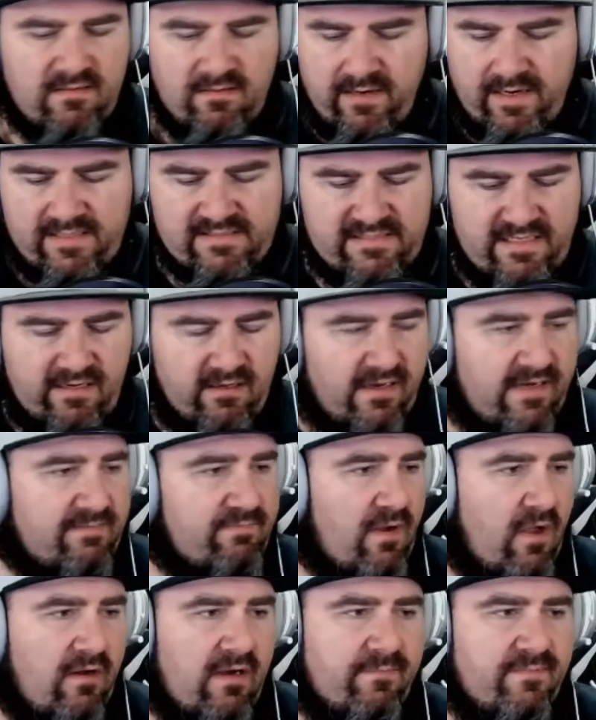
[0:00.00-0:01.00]
You said only,
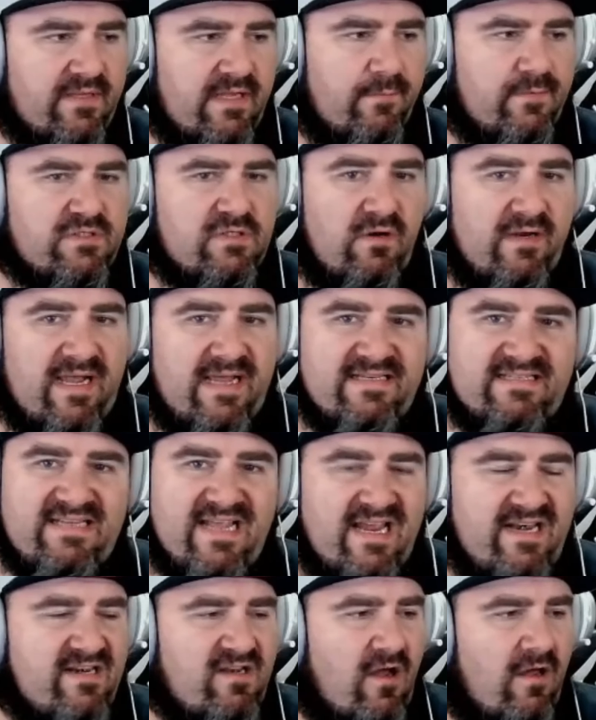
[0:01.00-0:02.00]
only it was only a
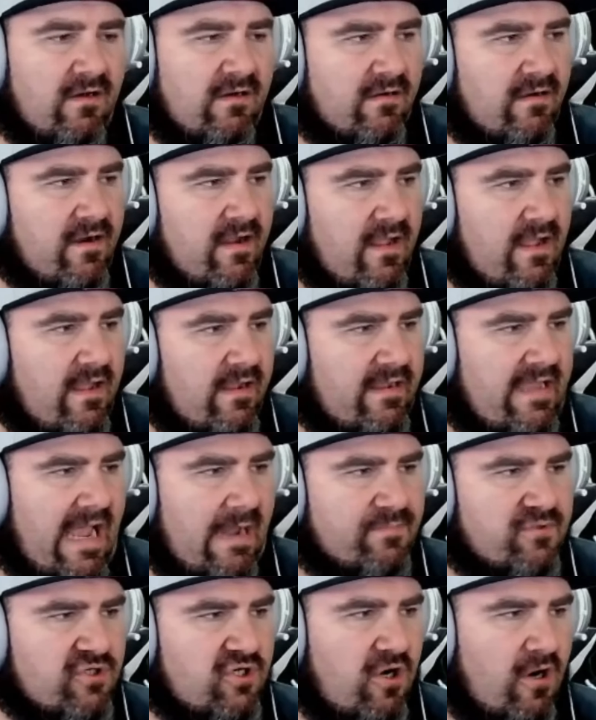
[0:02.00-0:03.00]
ten dollar
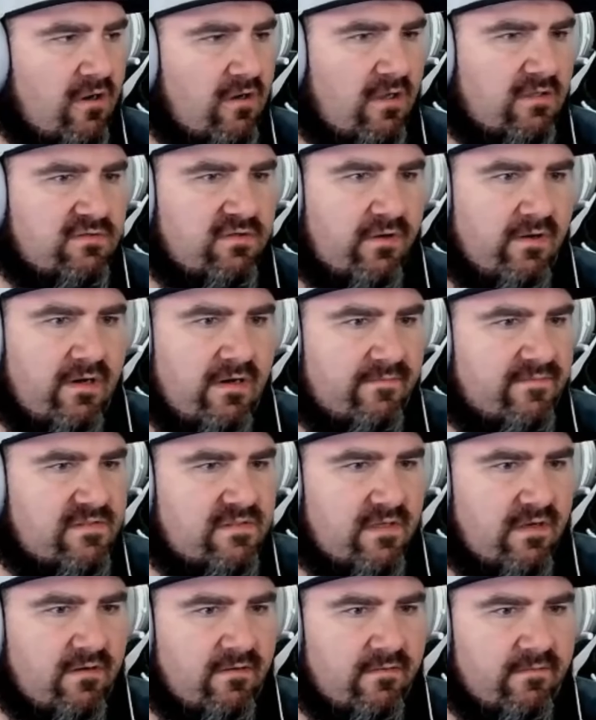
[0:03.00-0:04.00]
capture card alternative,
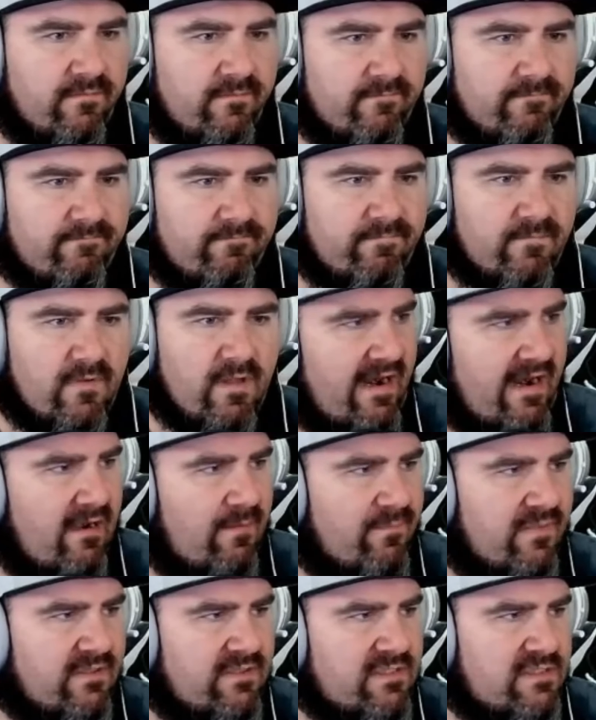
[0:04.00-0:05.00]
so.
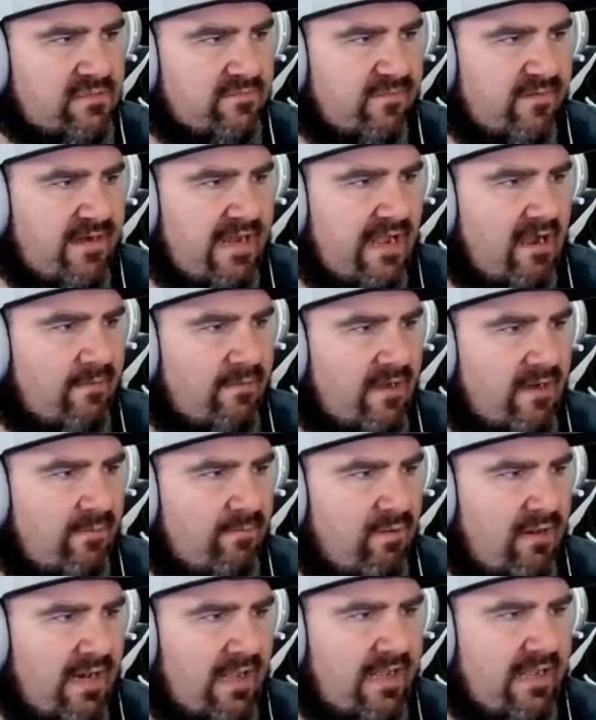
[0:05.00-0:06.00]
But just for now, I'm gonna
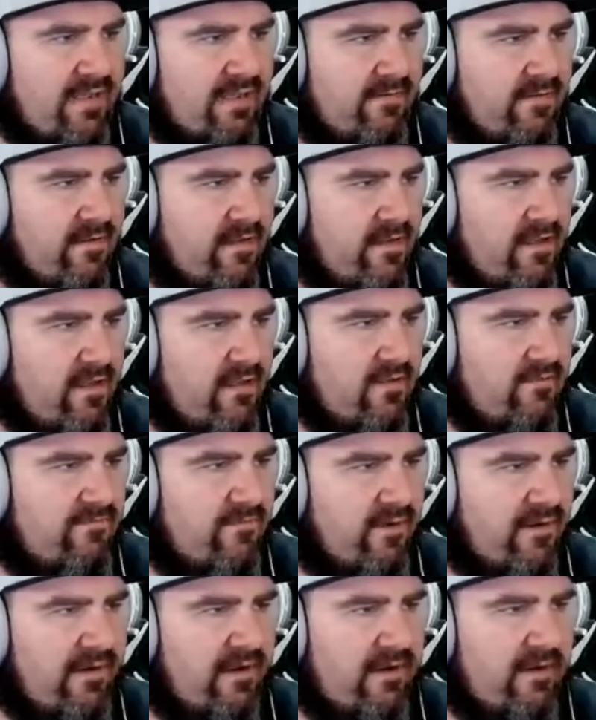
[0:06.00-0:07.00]
play it for
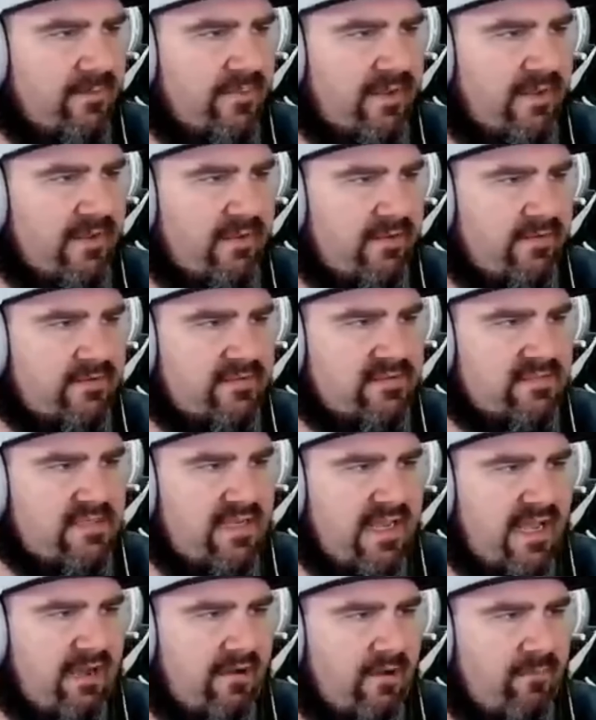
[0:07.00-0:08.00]
a little bit, see
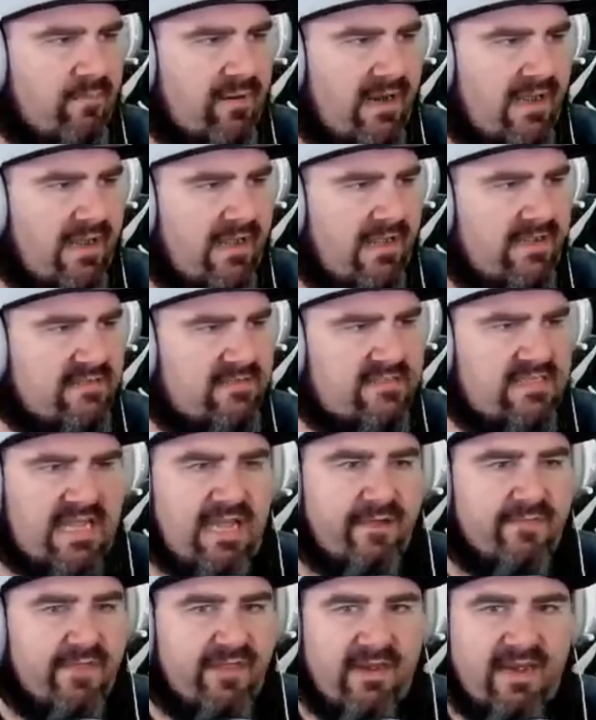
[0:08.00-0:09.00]
how it plays, see how
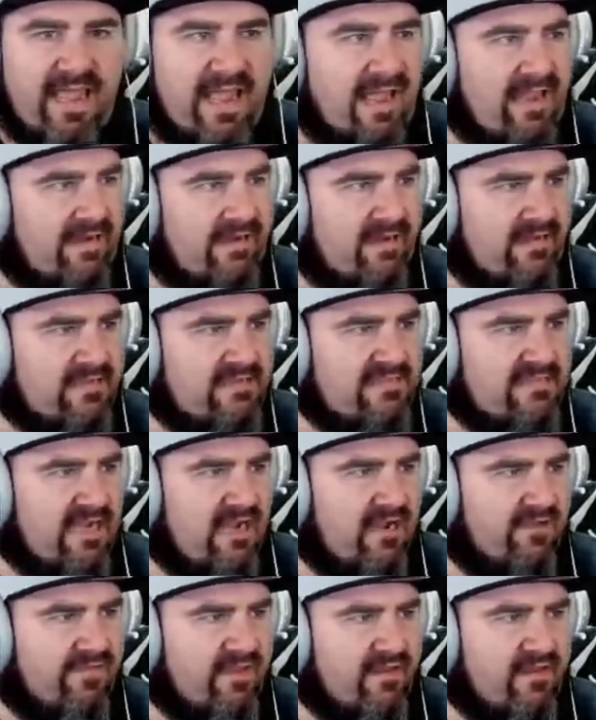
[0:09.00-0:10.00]
the lag is, see
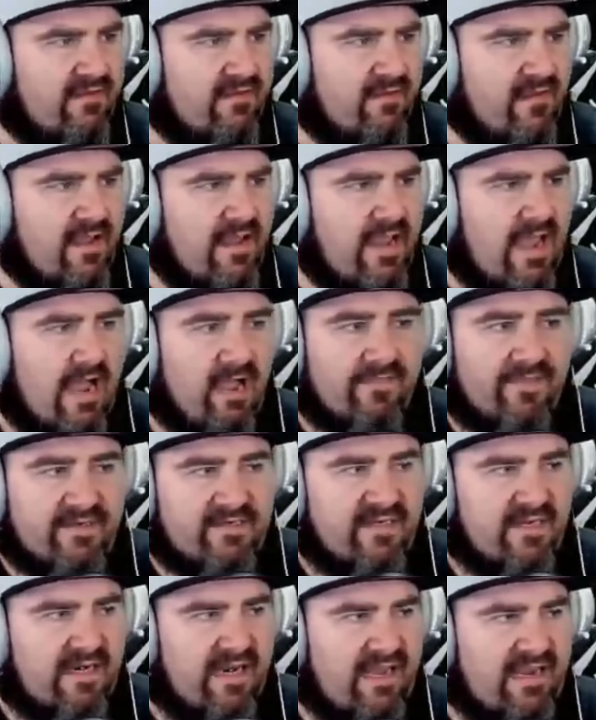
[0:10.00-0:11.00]
how the how the
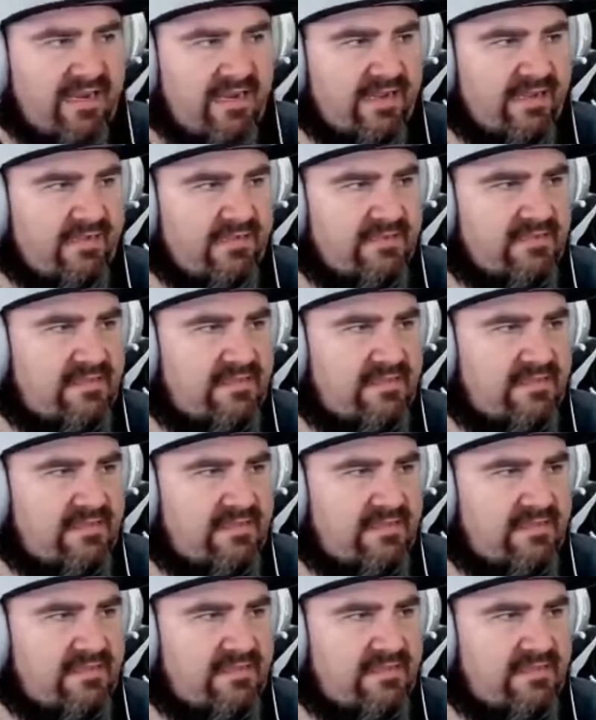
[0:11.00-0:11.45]
delay is.